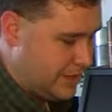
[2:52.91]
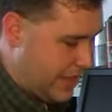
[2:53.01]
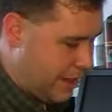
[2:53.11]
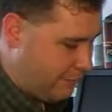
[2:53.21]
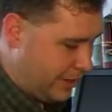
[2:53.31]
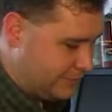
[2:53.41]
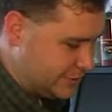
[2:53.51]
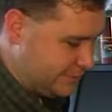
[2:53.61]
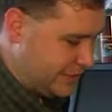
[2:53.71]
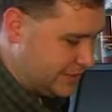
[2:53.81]
at whatever
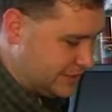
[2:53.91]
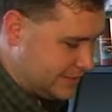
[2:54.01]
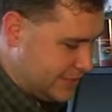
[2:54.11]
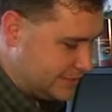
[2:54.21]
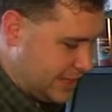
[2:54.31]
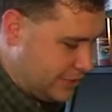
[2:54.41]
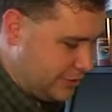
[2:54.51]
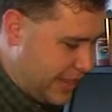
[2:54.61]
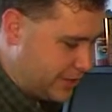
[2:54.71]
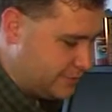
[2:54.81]
speed this is, and you
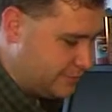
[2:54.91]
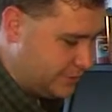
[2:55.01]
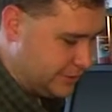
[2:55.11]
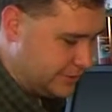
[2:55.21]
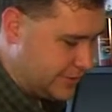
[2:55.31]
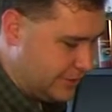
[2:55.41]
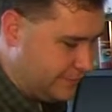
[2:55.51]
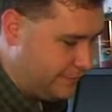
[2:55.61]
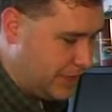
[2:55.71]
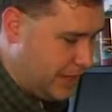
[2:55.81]
can reduce it on
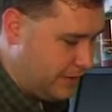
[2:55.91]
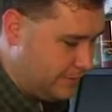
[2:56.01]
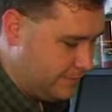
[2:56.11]
the fly.